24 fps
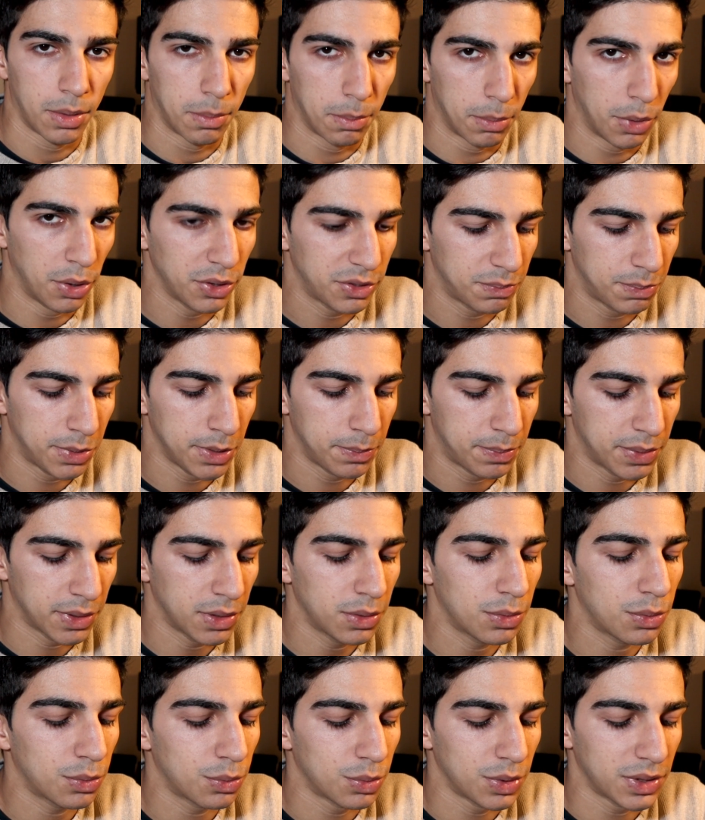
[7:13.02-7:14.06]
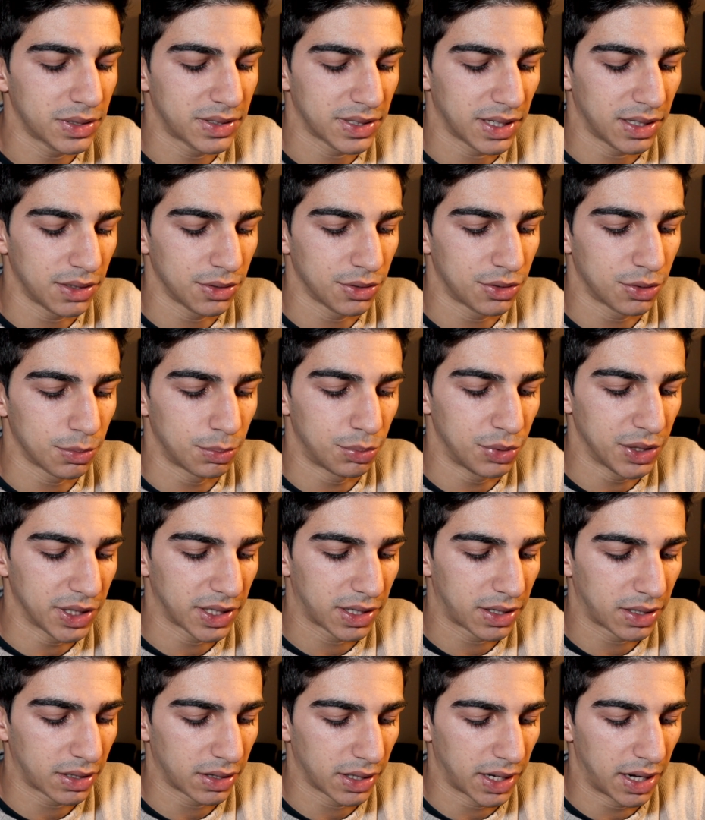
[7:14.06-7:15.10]
most people will tell you to bring
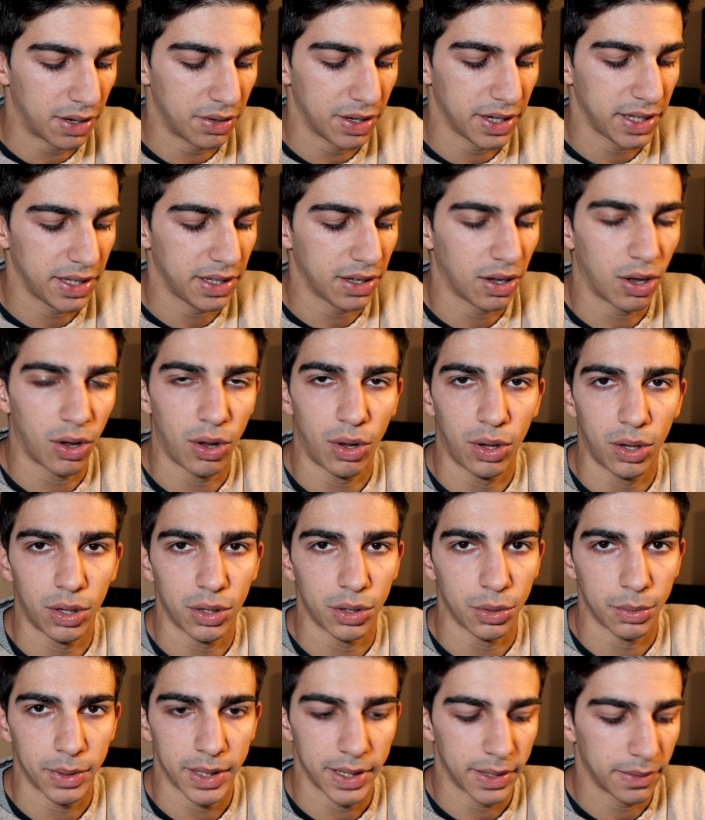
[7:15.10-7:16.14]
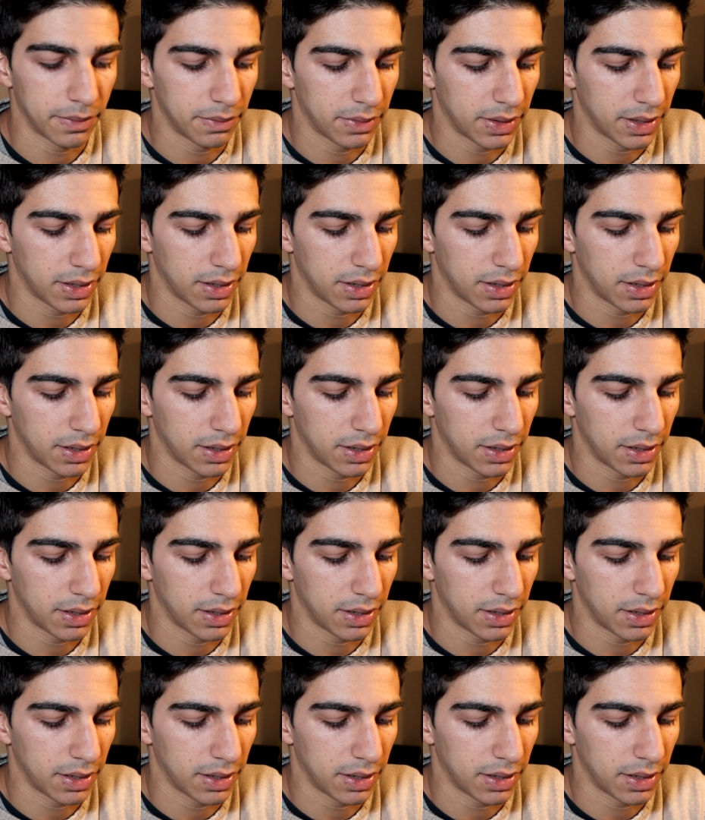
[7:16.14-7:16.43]
clarity all the way.